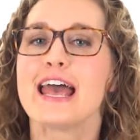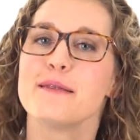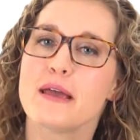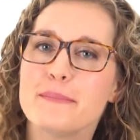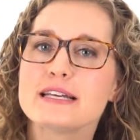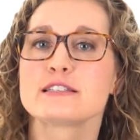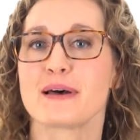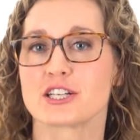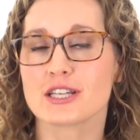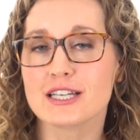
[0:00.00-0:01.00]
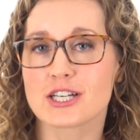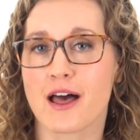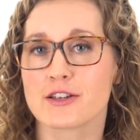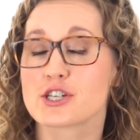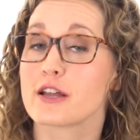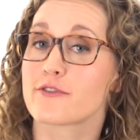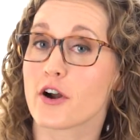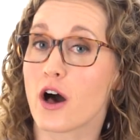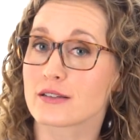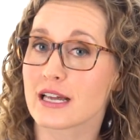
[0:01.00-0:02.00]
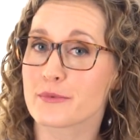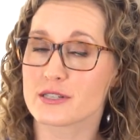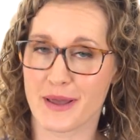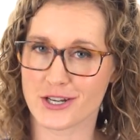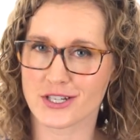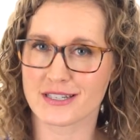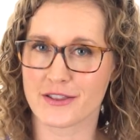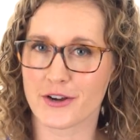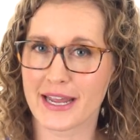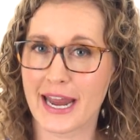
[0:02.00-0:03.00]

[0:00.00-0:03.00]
It may be especially challenging for Alzheimer's patients and their